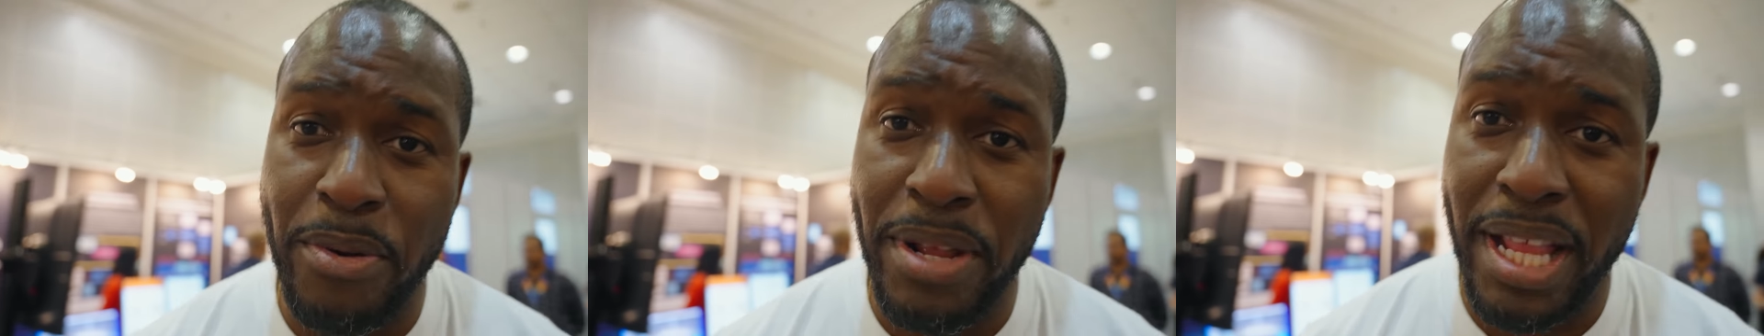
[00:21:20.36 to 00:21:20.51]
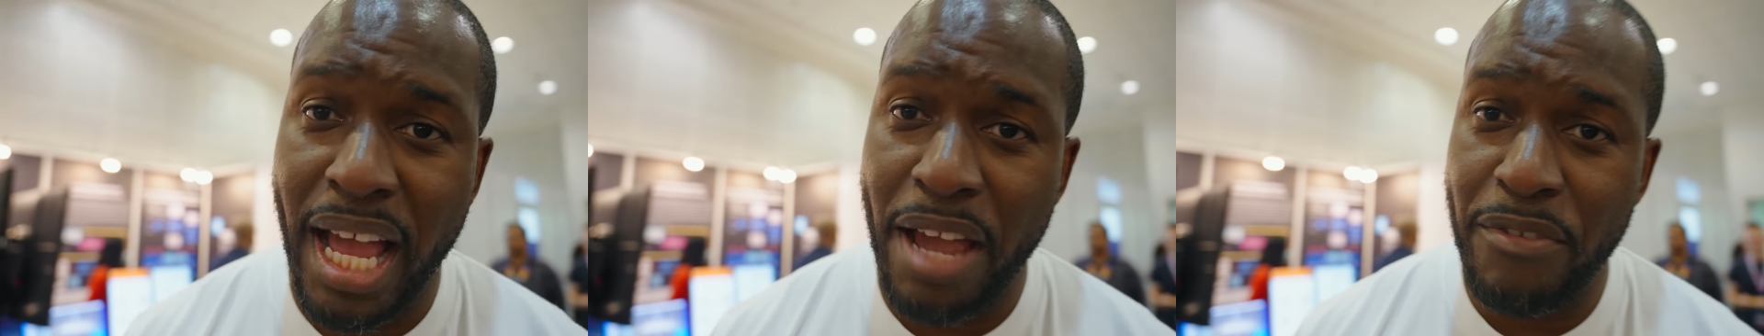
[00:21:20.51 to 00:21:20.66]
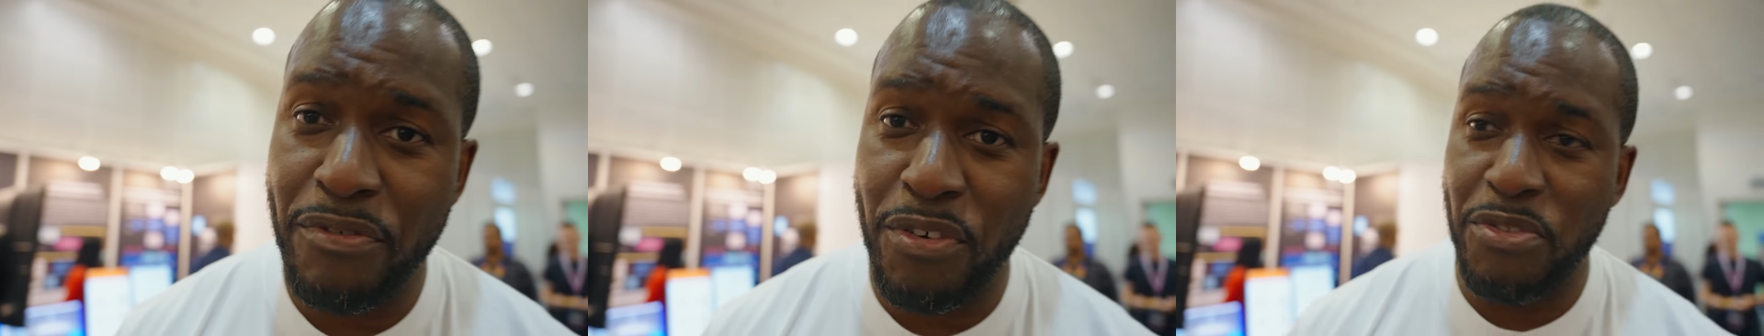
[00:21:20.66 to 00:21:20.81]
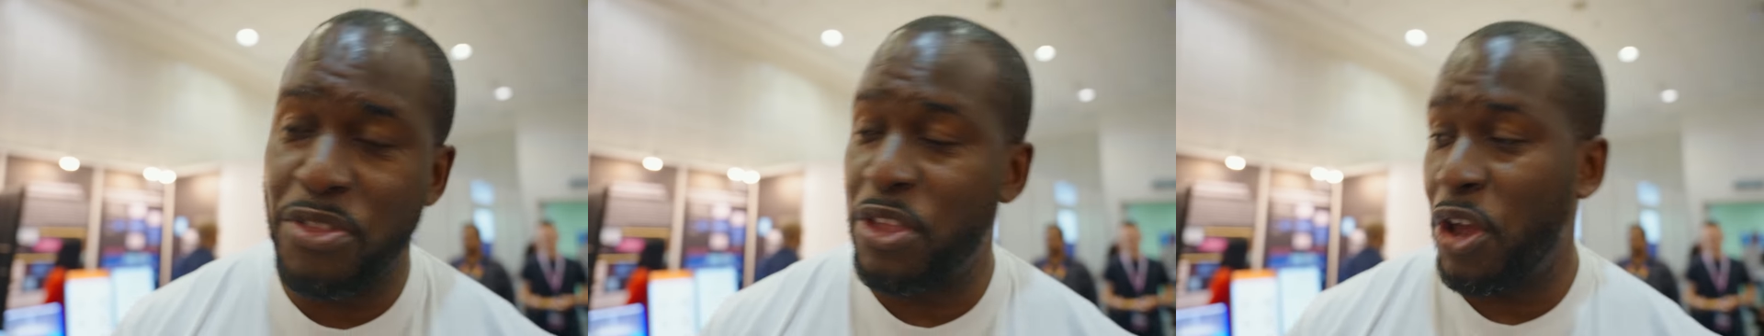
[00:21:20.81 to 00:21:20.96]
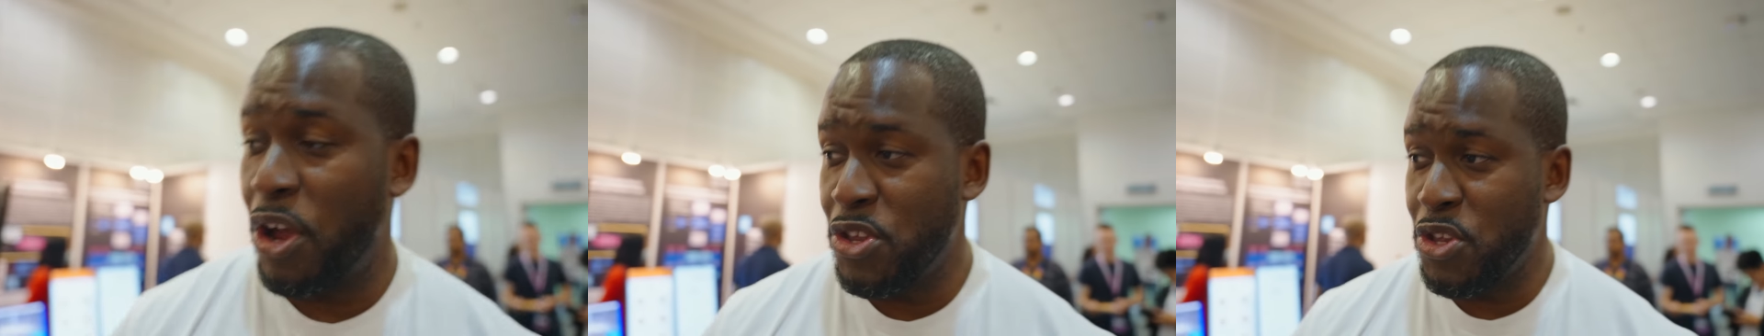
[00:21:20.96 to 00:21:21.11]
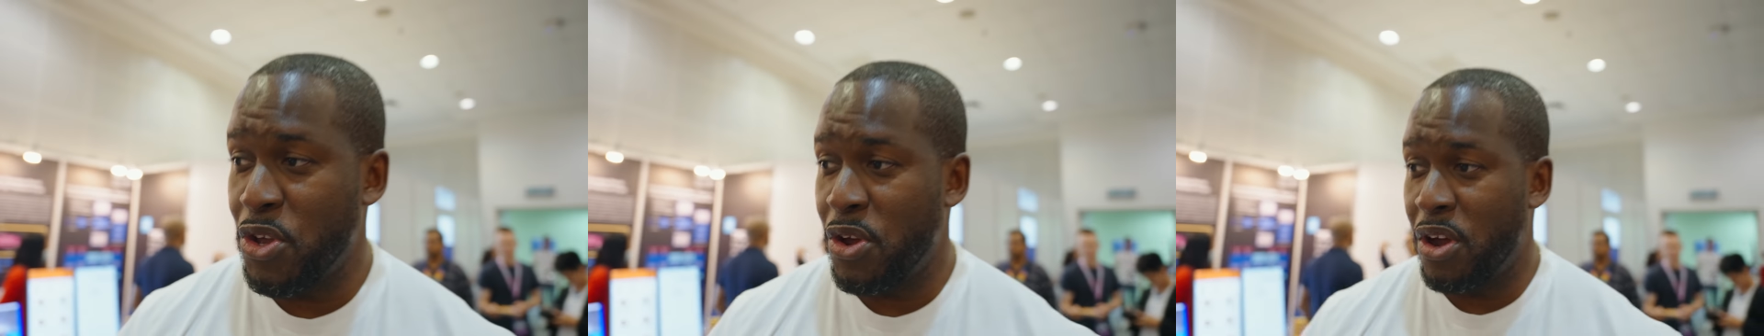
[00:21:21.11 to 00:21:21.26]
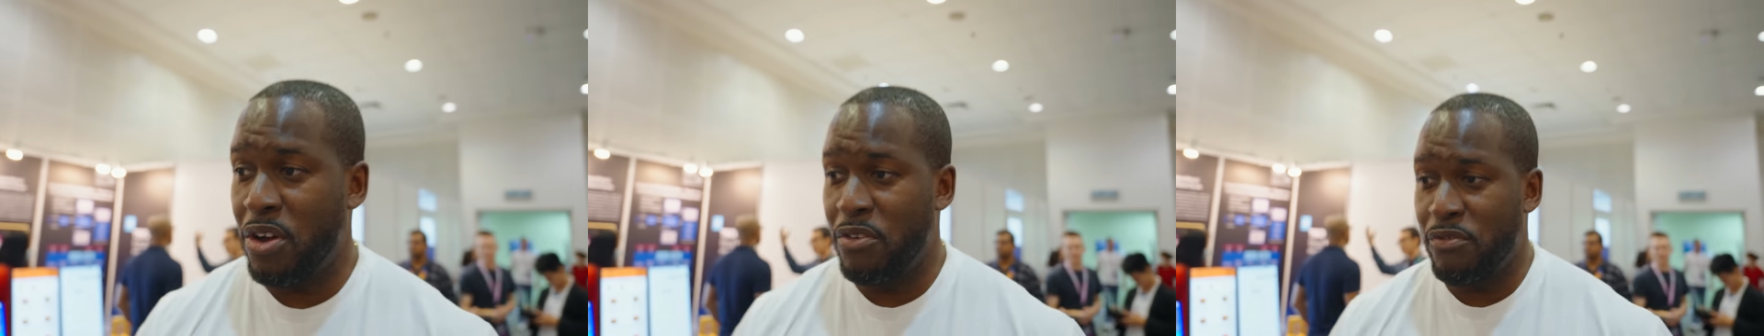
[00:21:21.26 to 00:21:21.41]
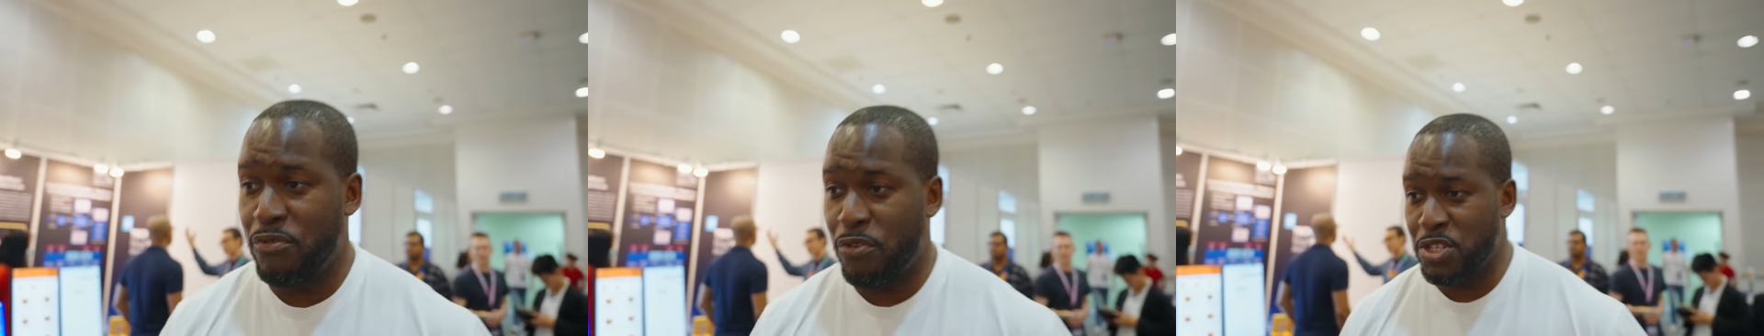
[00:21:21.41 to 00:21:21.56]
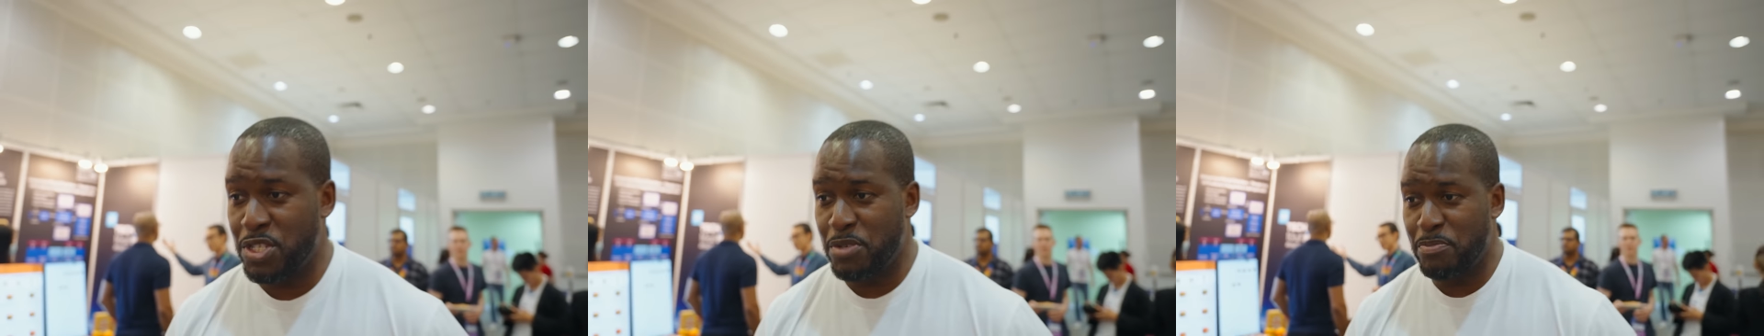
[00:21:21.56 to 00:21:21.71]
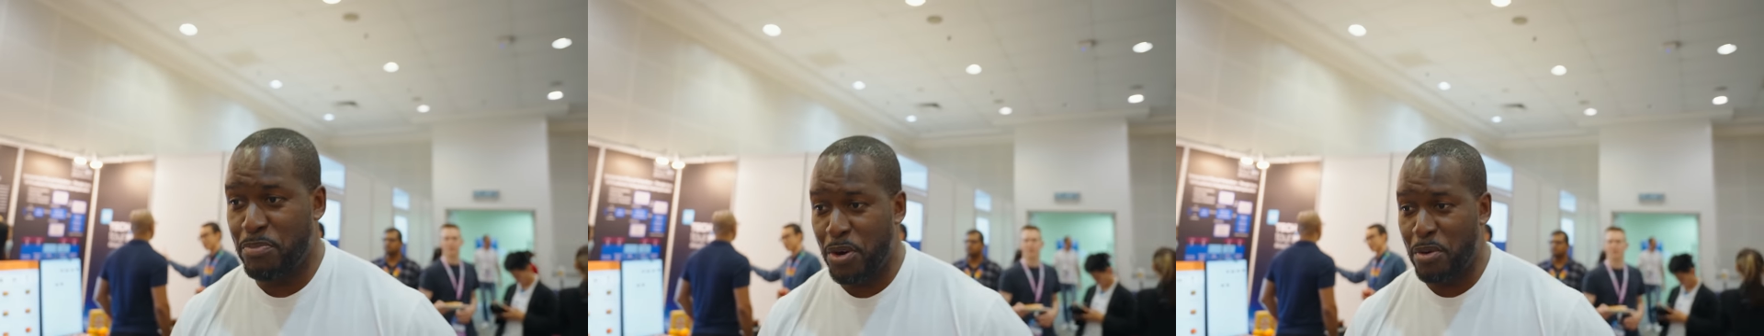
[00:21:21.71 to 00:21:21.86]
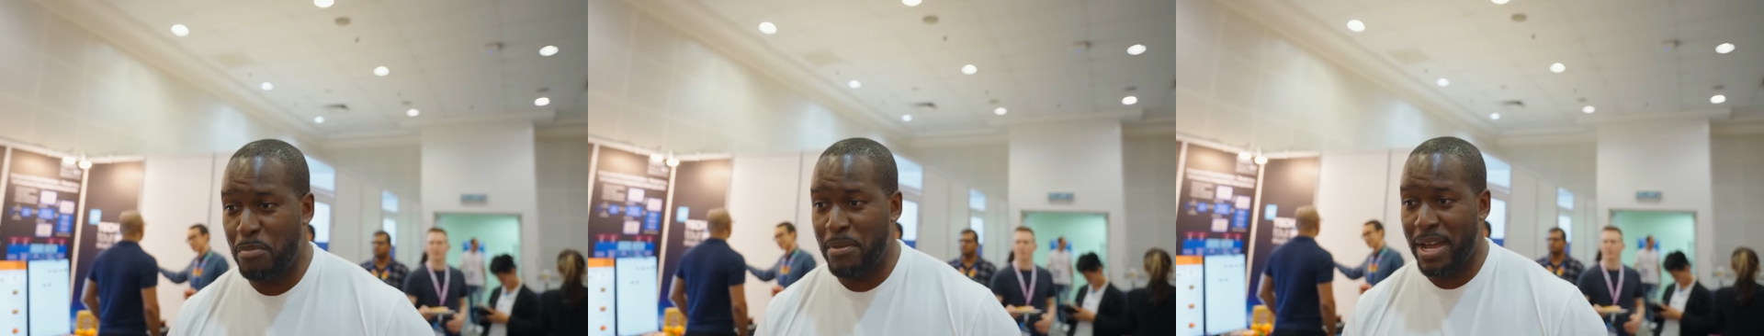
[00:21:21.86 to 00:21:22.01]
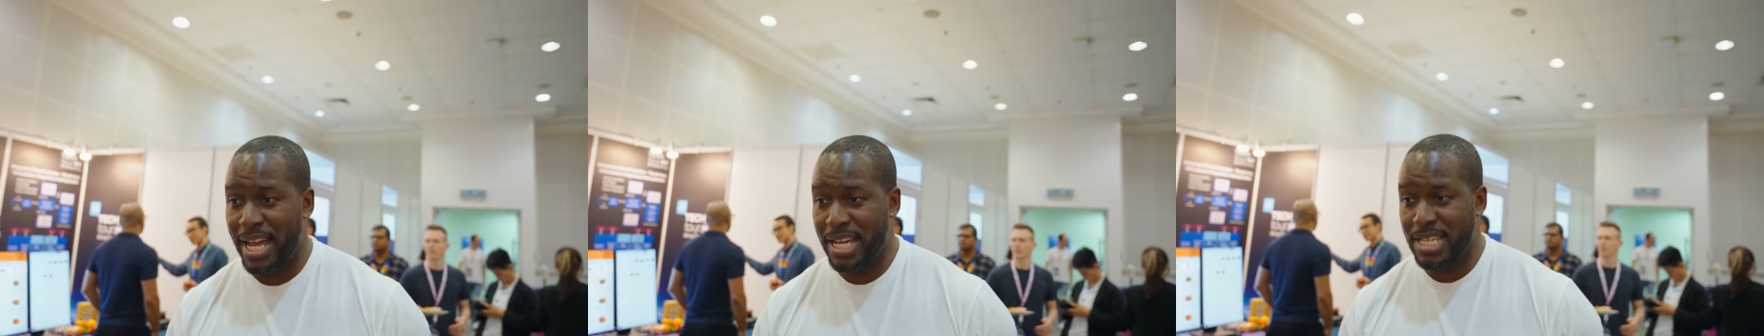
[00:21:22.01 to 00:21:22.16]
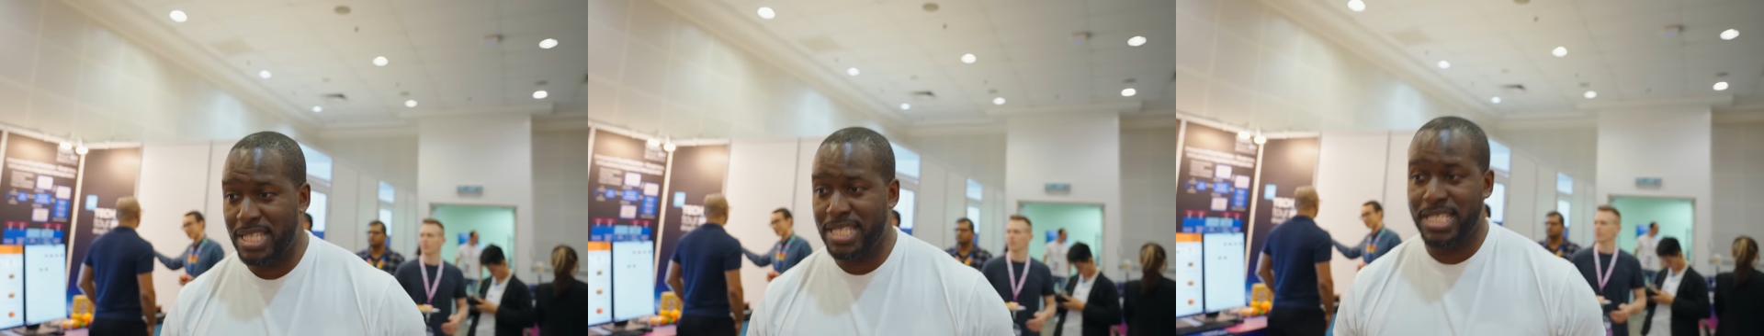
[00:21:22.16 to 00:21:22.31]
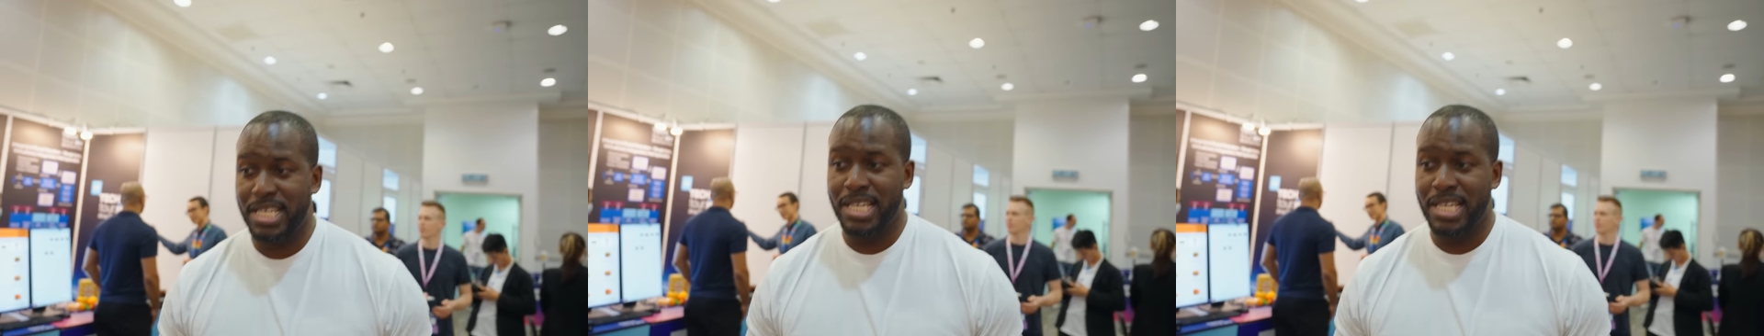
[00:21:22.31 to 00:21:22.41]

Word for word: life on, on your 14 Pro Max?